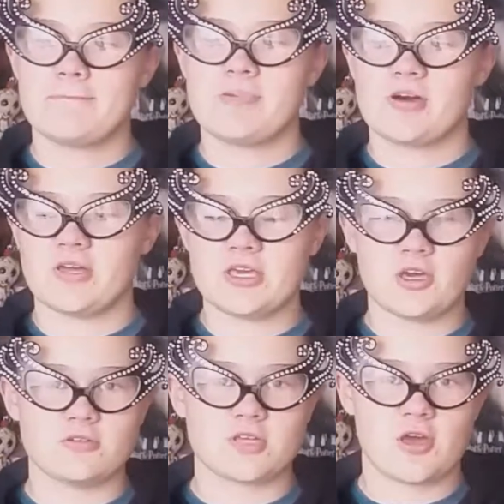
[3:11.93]
But he
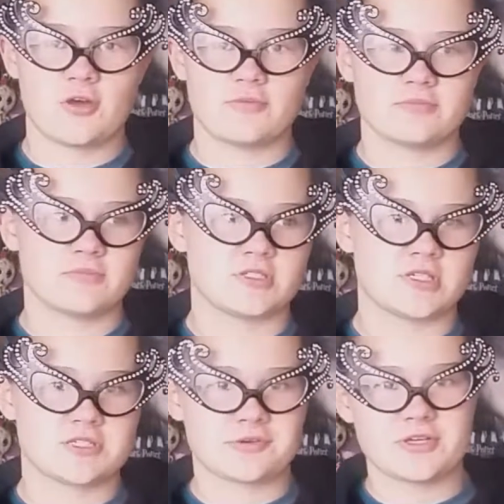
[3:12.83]
goes home
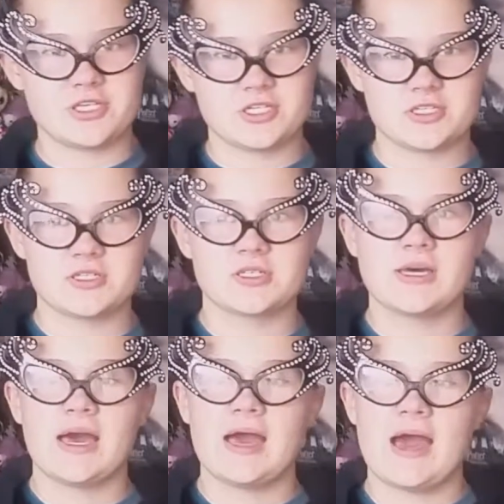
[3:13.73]
to his creatures
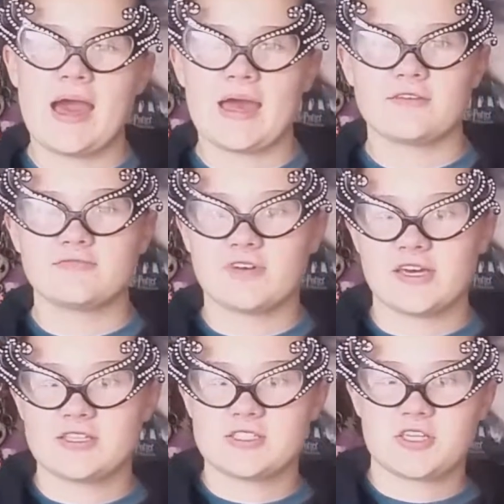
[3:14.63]
and
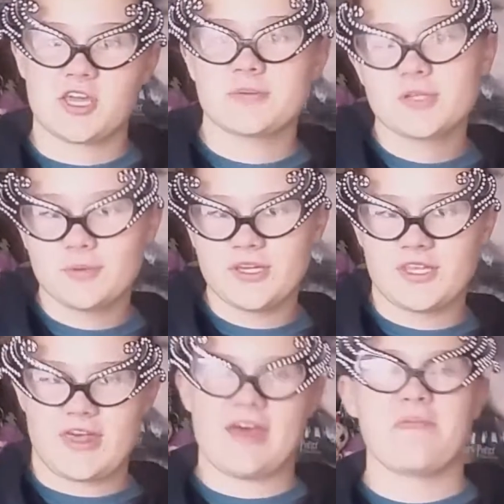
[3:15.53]
finds Jacob and
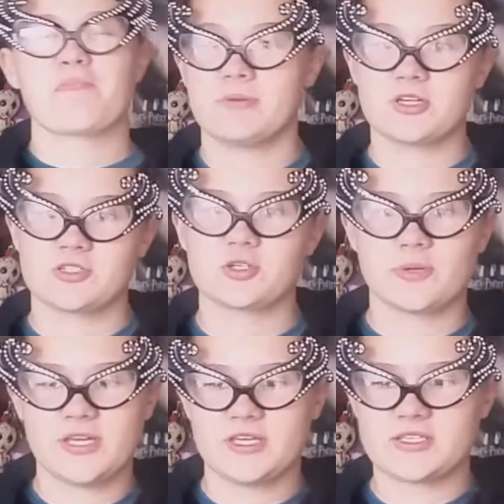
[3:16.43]
Queenie there, because
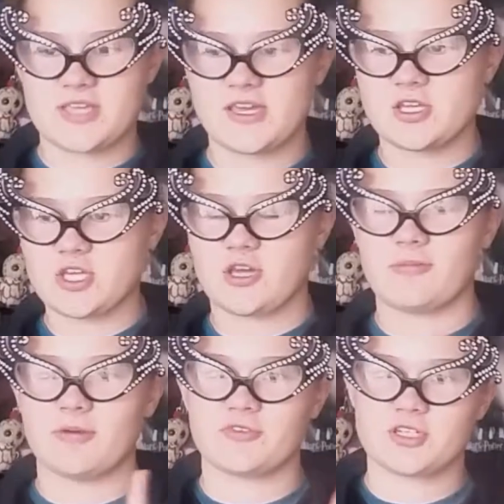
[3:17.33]
Queenie has taken
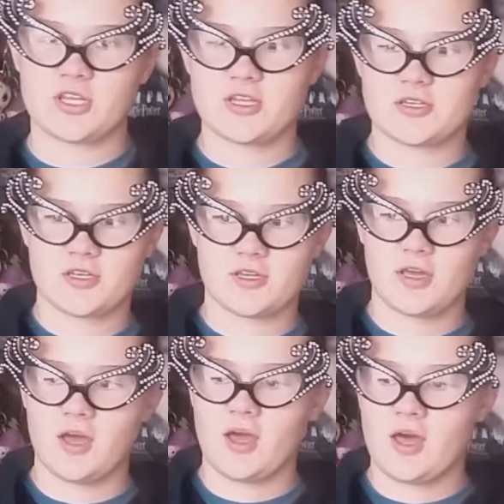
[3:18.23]
Jacob over to
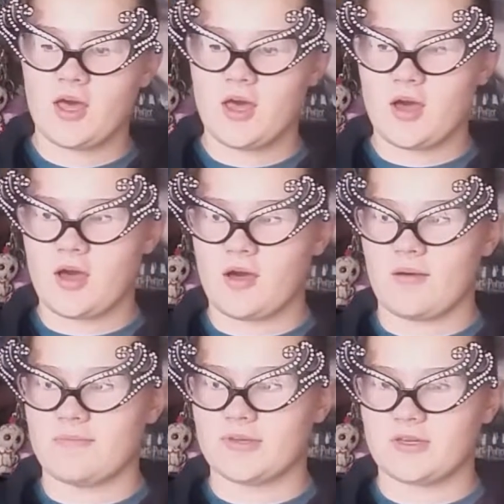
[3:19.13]
London
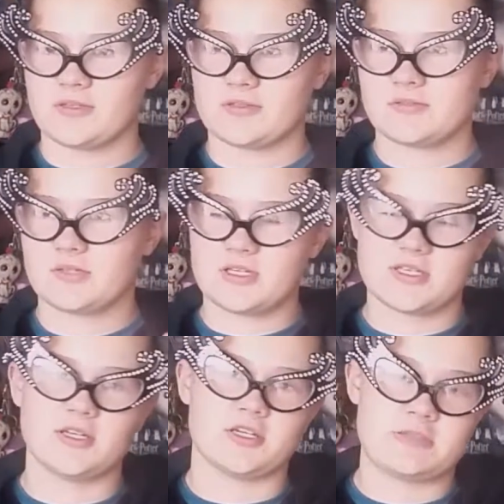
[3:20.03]
because
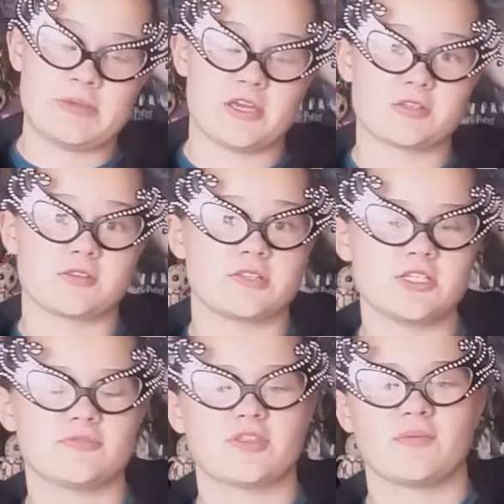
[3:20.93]
it's English speaking, so it's
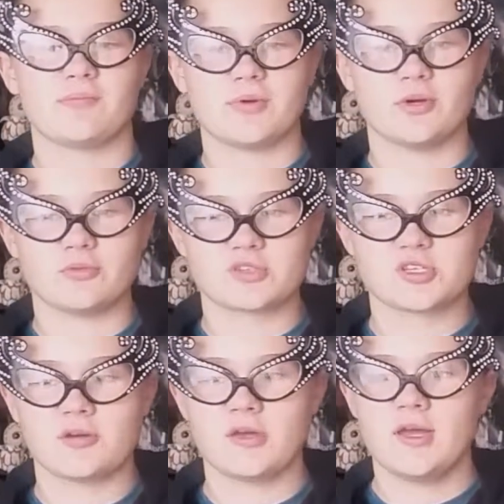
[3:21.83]
easier for them, but
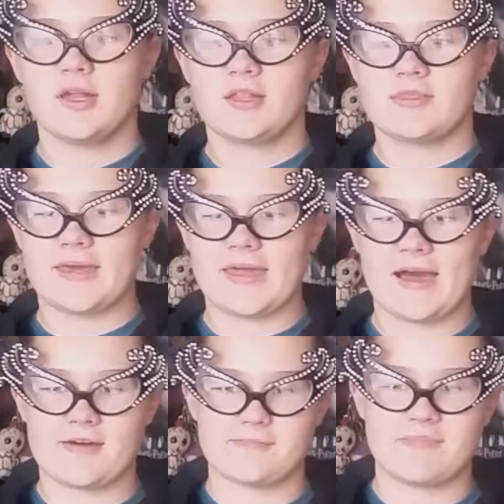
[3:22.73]
also they
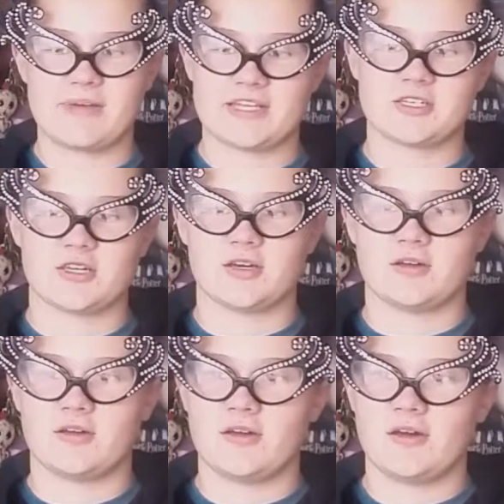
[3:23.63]
have better